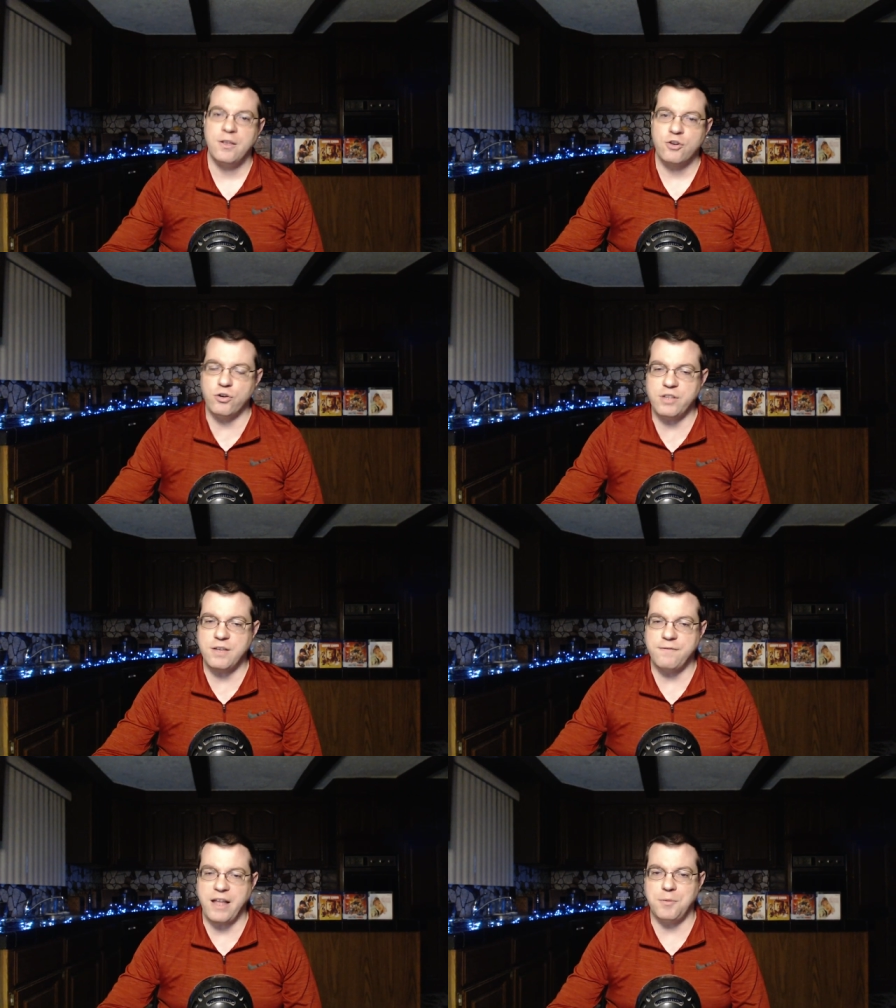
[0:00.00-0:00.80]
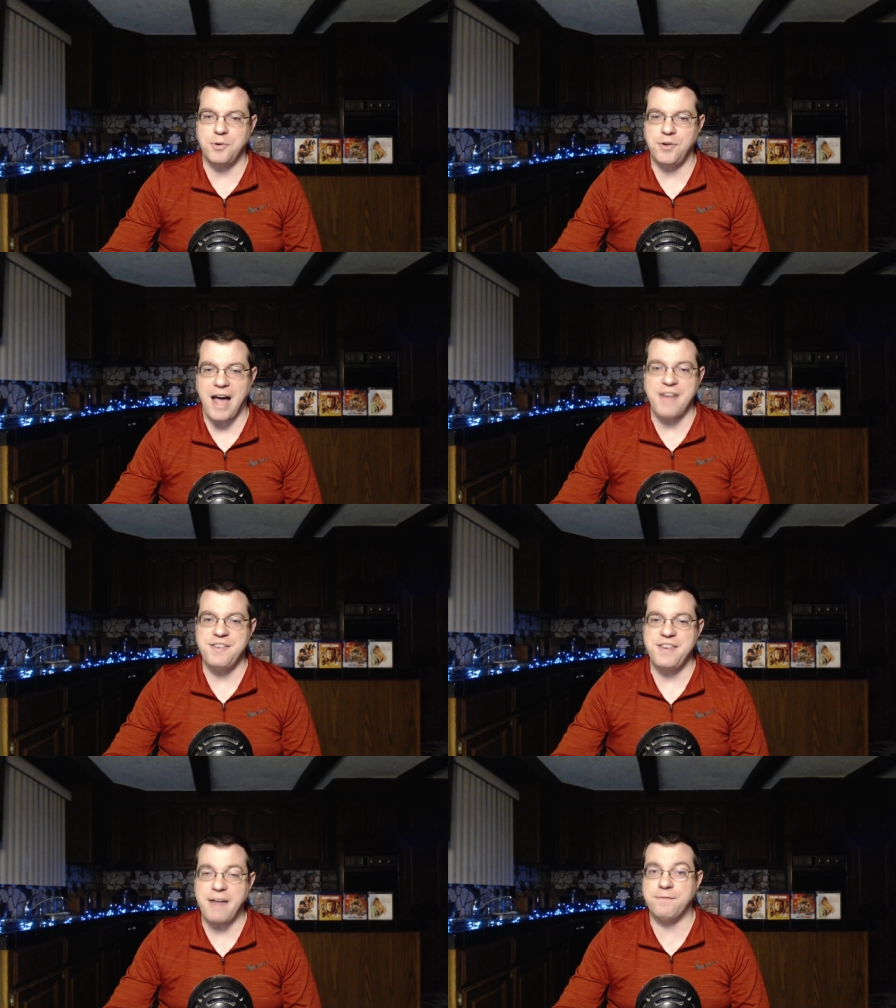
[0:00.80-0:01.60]
Currently available
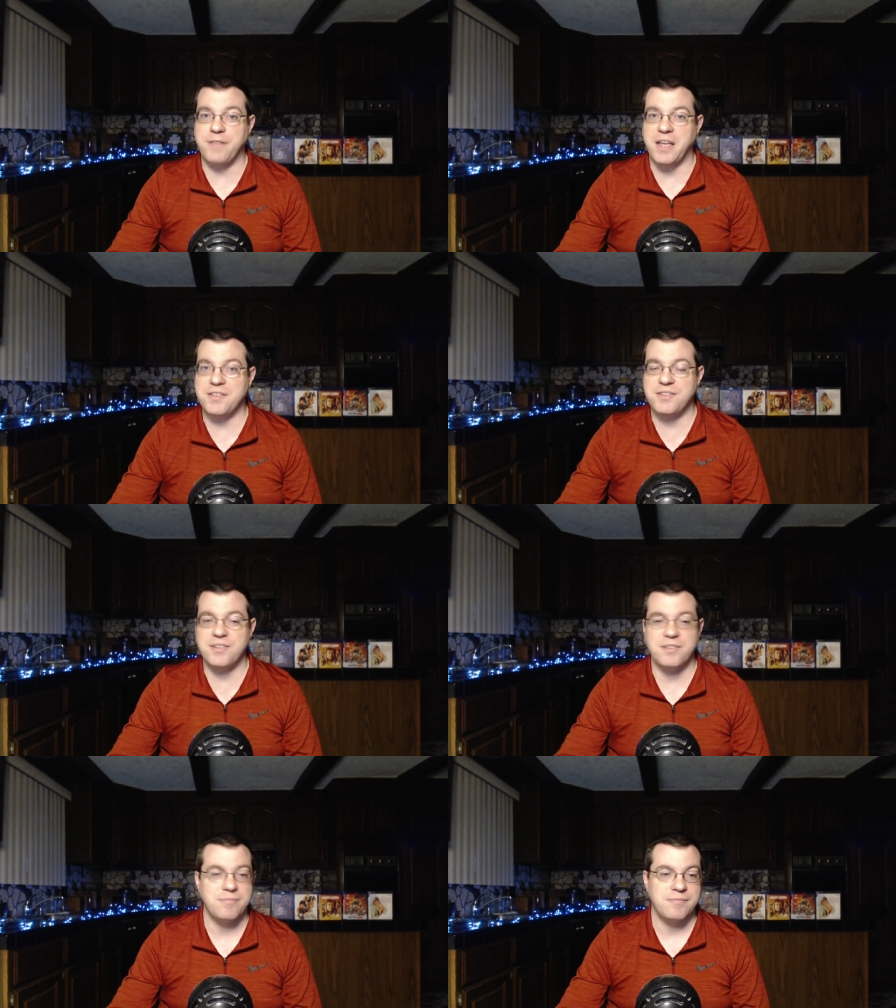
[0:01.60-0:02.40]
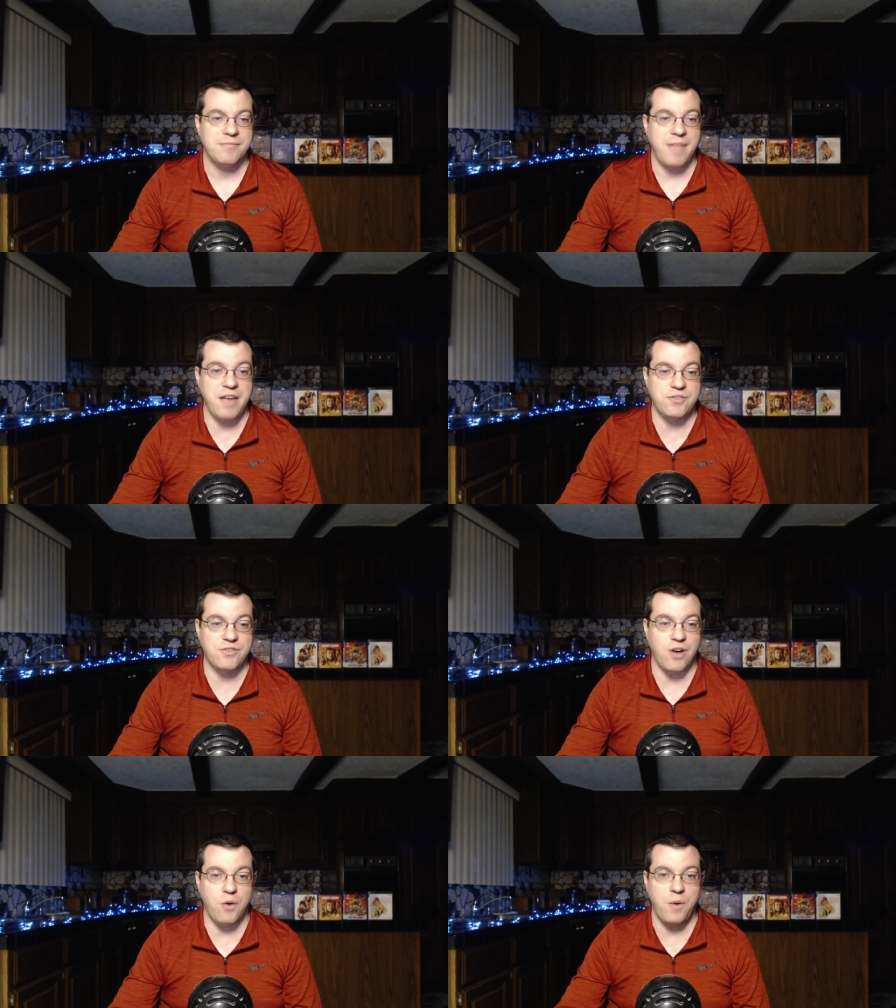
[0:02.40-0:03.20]
on Netflix. And
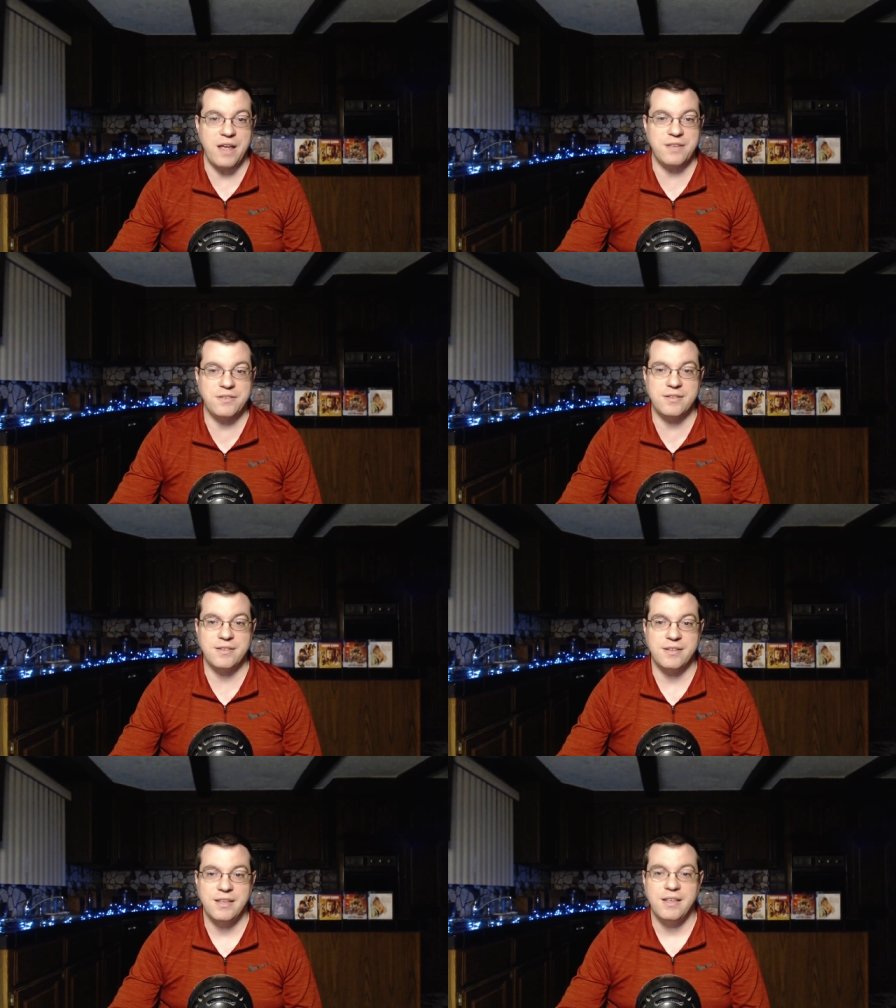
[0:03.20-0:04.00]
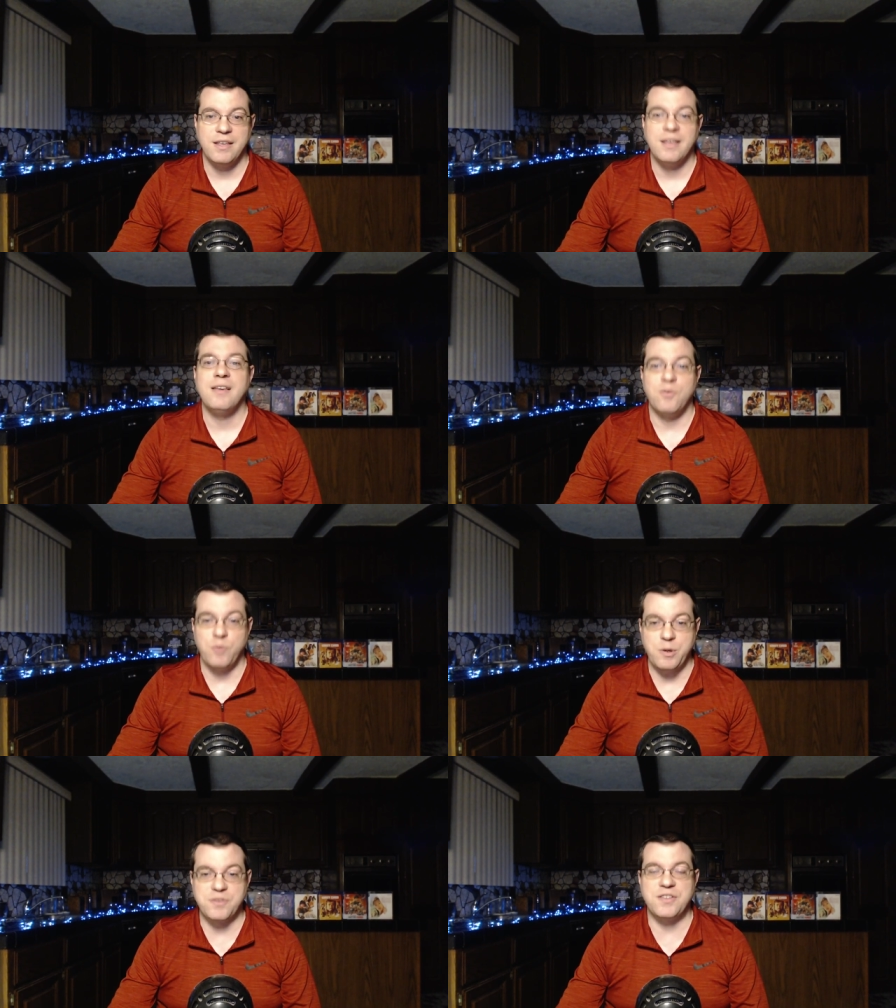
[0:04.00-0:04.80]
as always,
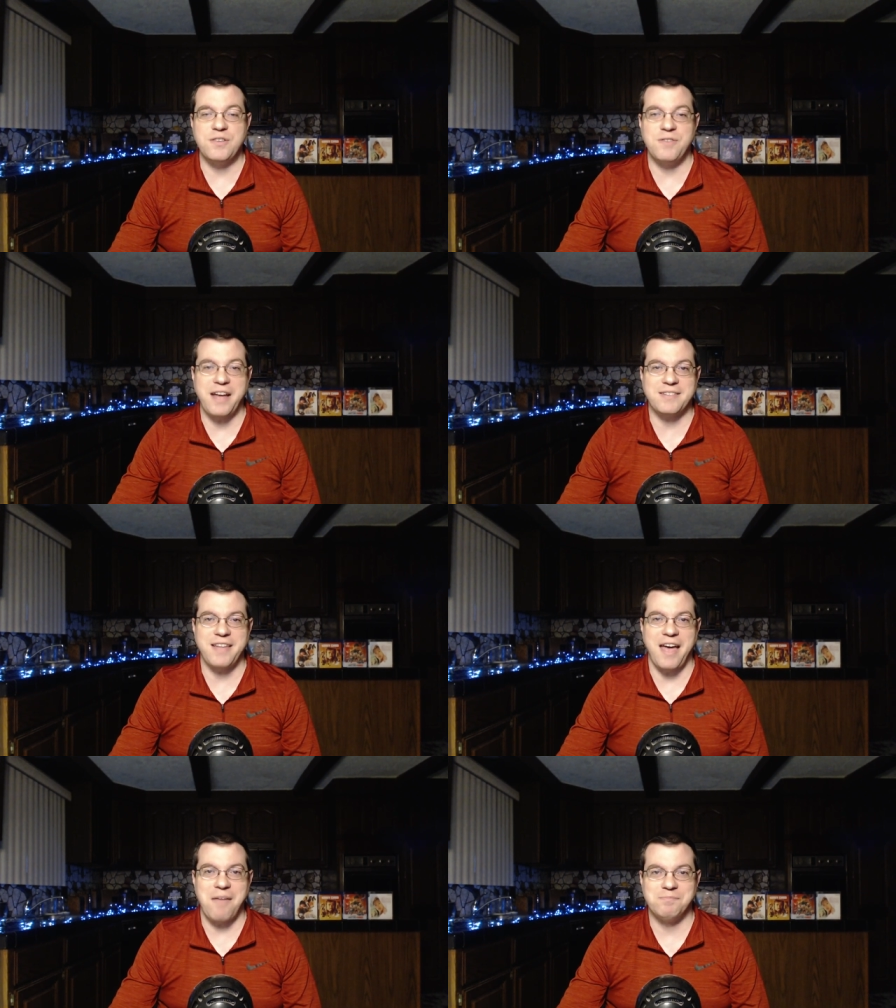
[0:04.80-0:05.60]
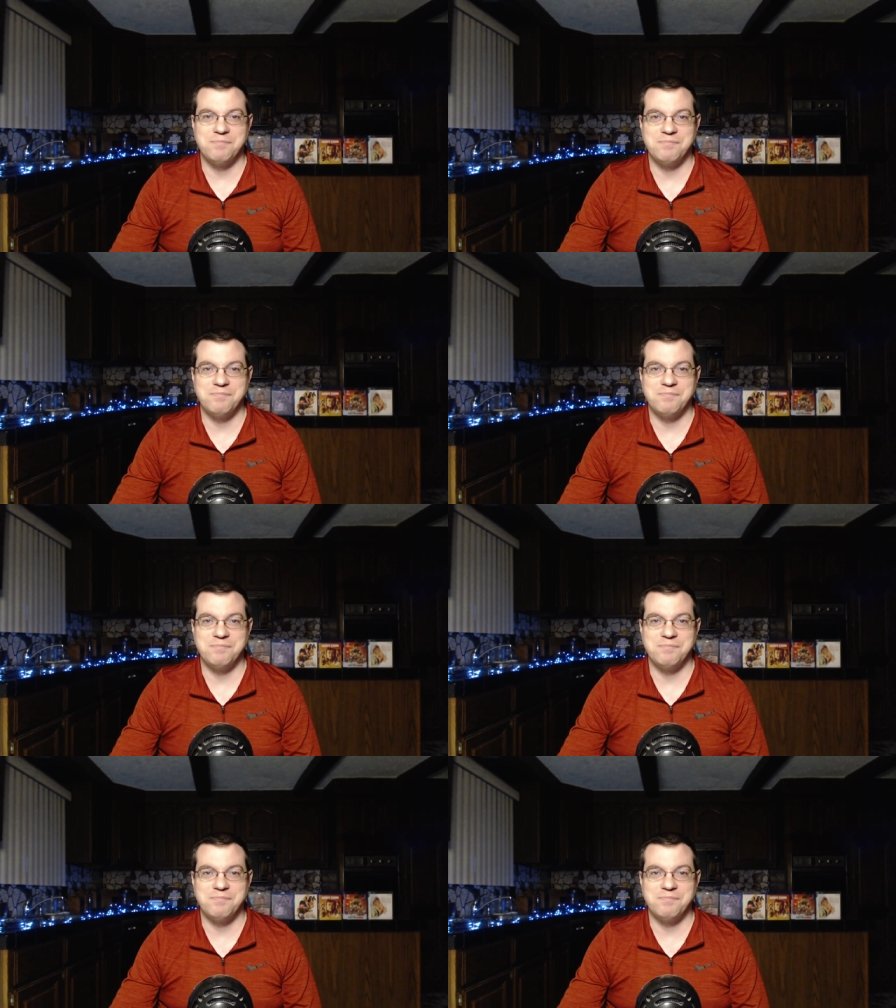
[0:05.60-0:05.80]
we will see you next time.